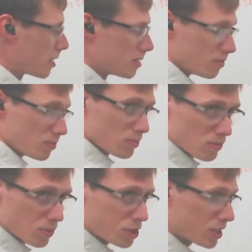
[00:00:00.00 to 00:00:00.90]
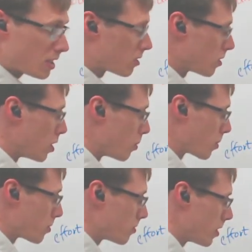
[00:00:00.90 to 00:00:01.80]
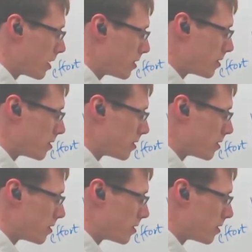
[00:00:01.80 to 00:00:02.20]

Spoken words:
a C or lower, right?